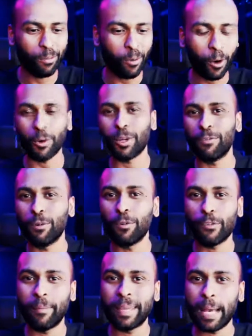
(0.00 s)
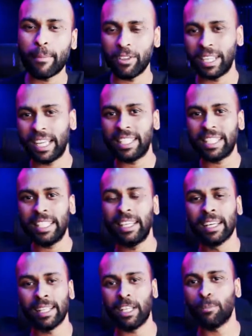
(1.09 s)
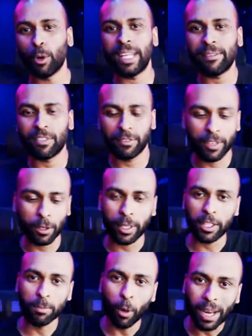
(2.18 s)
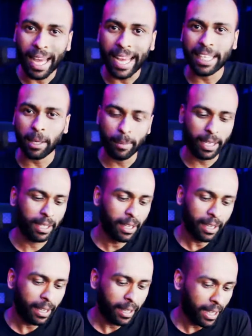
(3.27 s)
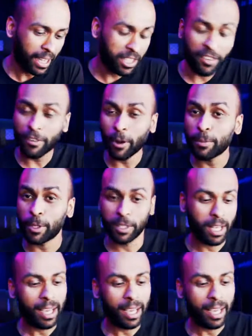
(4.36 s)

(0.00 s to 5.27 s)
On a full frame camera, as you can see, there's more depth of field, there's more light coming in. There's different options.